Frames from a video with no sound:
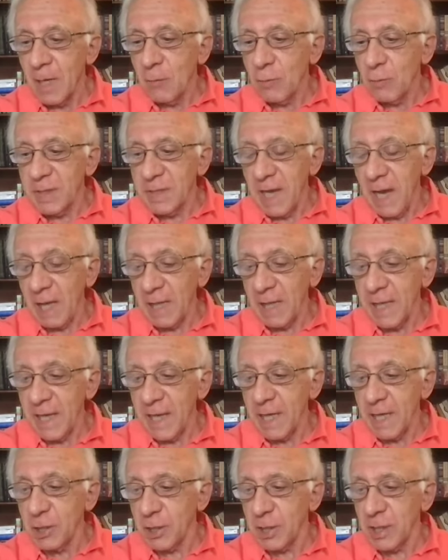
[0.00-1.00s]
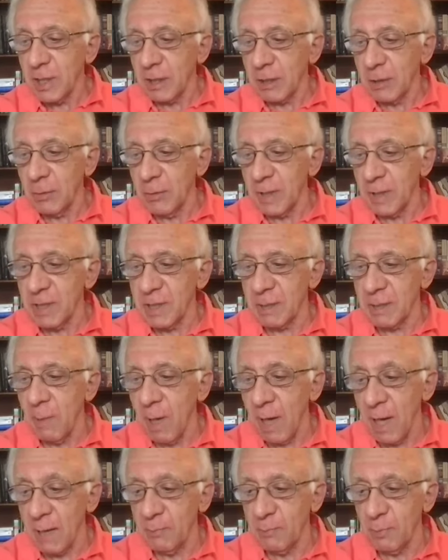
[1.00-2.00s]
Retaliation, including some
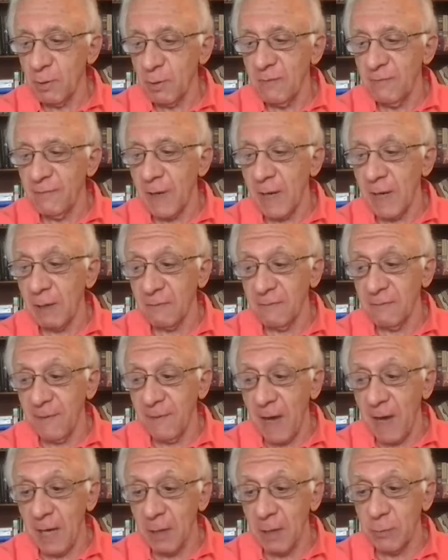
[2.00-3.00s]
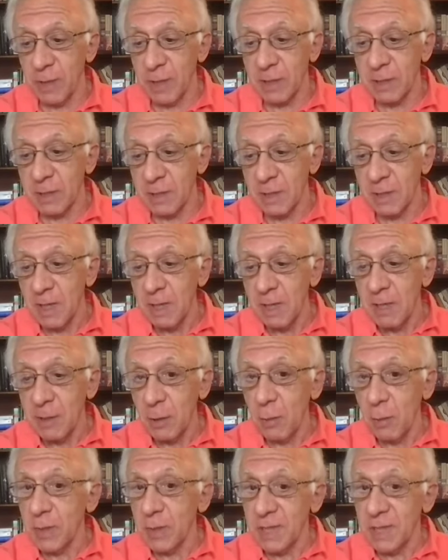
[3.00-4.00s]
high profile firings,
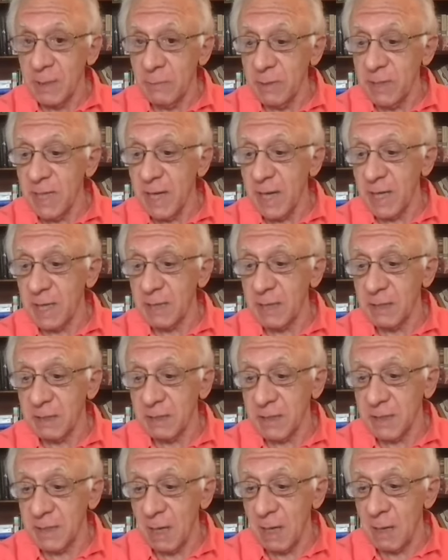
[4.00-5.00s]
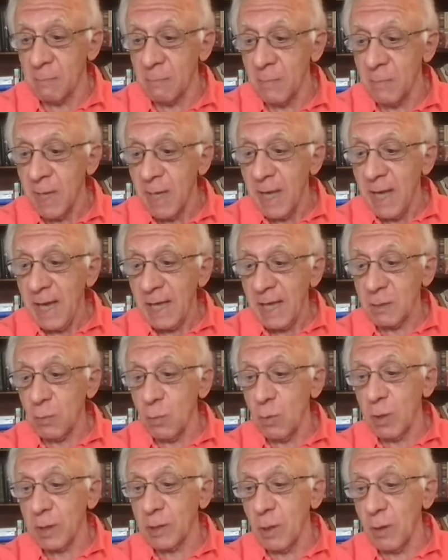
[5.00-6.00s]
though intimidating to some, has
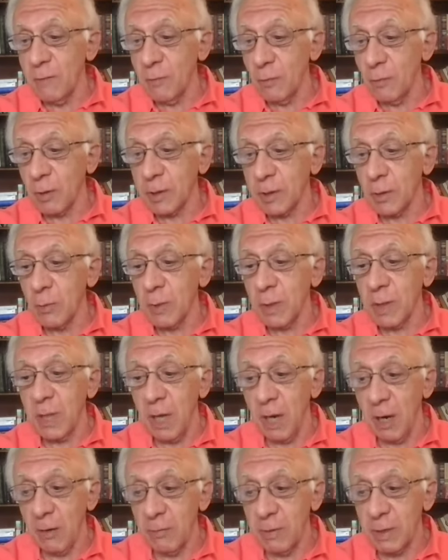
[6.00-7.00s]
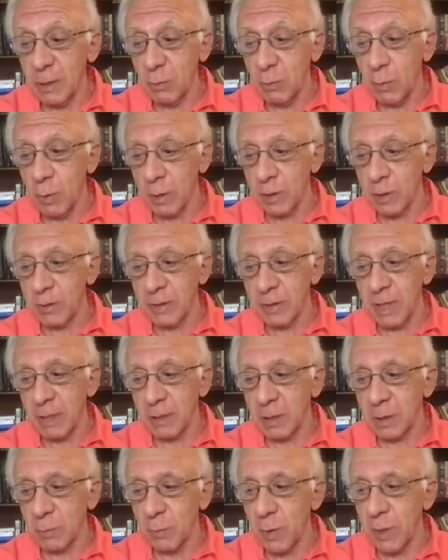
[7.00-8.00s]
worked overall to encourage workers
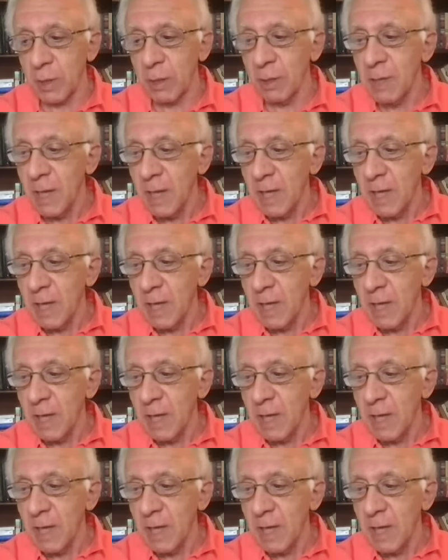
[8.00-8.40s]
elsewhere